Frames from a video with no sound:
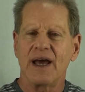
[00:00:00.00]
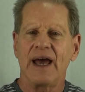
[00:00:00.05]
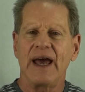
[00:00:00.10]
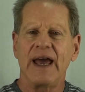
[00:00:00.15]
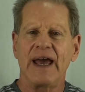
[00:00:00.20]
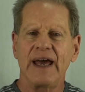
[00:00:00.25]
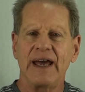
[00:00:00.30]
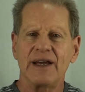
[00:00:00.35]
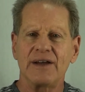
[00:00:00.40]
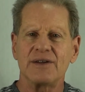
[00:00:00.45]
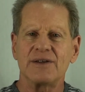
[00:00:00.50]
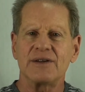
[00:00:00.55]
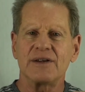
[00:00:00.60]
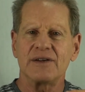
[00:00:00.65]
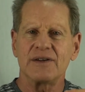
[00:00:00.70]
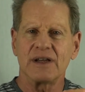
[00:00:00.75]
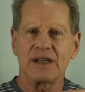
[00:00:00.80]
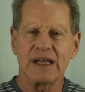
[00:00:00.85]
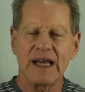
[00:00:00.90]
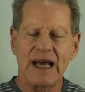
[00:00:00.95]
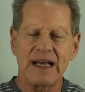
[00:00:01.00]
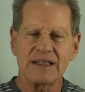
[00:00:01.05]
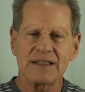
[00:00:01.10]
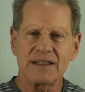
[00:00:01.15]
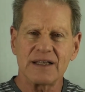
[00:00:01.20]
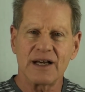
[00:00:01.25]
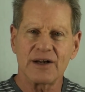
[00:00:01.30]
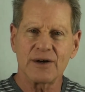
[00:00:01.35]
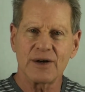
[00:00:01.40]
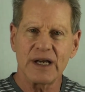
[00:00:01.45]
And the
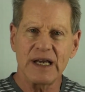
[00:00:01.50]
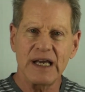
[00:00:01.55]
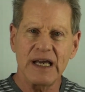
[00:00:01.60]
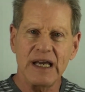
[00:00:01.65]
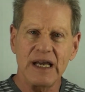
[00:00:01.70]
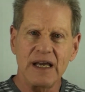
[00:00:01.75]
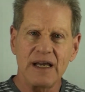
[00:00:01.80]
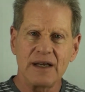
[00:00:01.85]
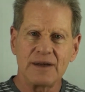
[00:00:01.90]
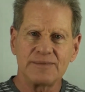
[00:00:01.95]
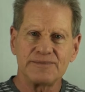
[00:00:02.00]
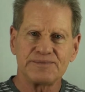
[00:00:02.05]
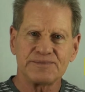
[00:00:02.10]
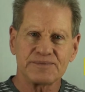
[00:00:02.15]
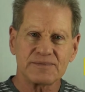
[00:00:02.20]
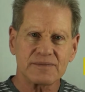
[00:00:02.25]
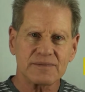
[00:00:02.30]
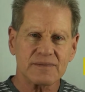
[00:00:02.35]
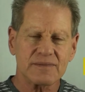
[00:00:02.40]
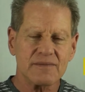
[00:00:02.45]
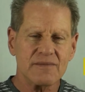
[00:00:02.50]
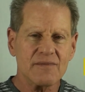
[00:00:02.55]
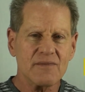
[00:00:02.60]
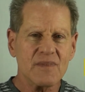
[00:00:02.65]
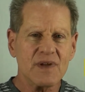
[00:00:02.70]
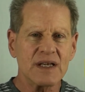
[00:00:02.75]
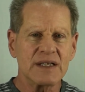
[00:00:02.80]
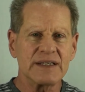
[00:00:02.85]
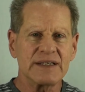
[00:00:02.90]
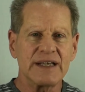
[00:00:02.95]
last letter E
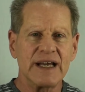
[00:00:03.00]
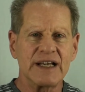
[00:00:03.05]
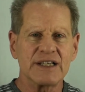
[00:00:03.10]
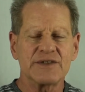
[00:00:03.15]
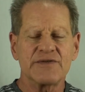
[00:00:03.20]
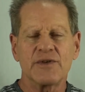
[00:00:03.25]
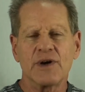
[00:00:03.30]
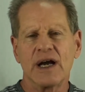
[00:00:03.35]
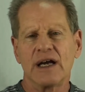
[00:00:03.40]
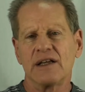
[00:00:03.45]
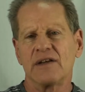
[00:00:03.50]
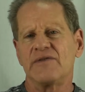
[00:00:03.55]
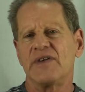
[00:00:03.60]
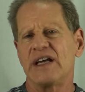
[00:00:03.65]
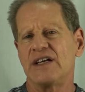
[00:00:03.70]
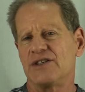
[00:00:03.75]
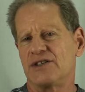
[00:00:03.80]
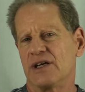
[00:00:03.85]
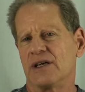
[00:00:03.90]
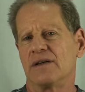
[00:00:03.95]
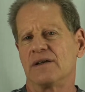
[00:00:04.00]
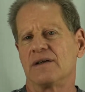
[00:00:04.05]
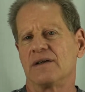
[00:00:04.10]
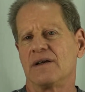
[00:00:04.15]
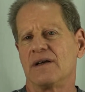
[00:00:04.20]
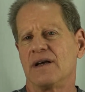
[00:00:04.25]
stands for elevation.